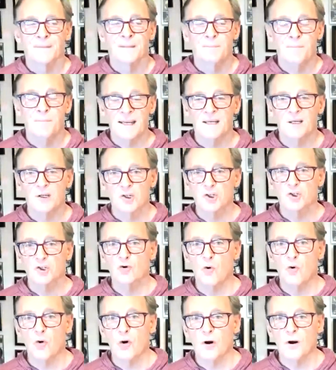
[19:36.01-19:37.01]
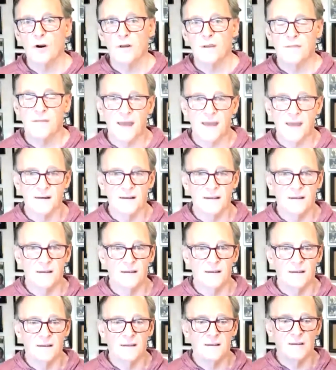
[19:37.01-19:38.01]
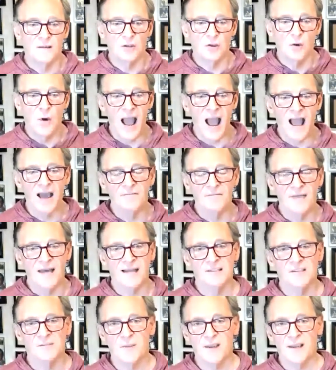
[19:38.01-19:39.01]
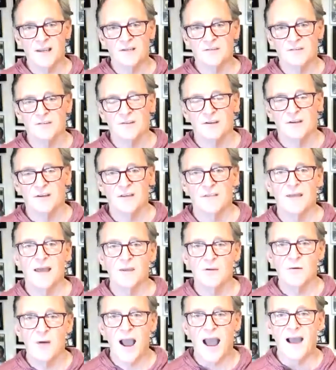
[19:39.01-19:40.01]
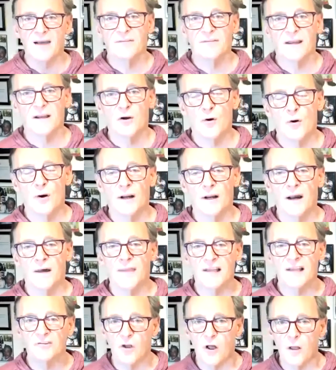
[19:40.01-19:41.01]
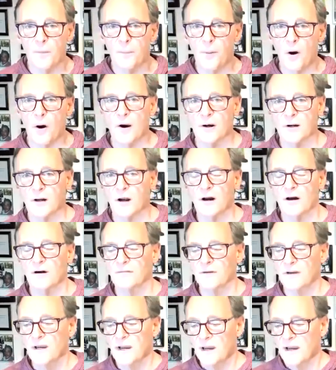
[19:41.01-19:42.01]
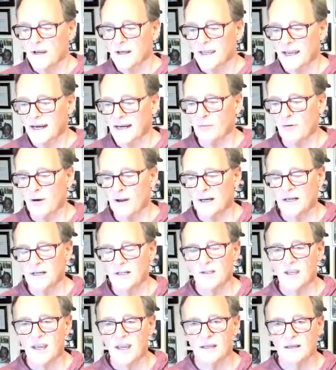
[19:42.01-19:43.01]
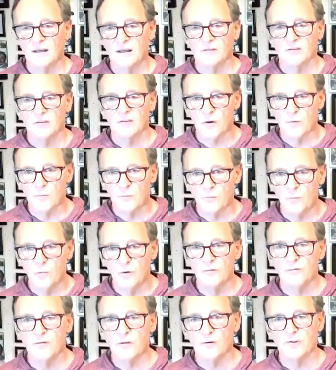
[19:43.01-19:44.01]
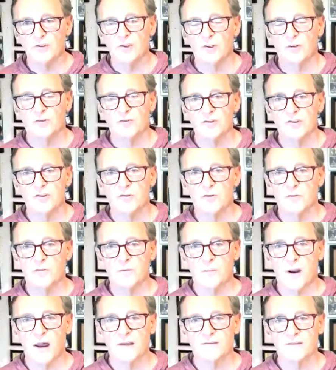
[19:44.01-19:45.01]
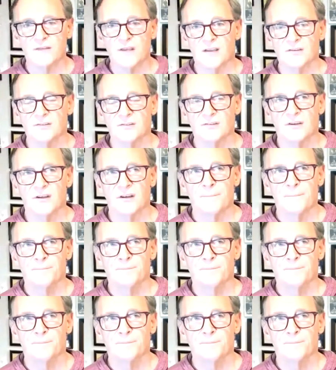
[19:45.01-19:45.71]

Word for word: making sure that you have that space, that you have that going on. That's all part of getting ready to move those children through the process.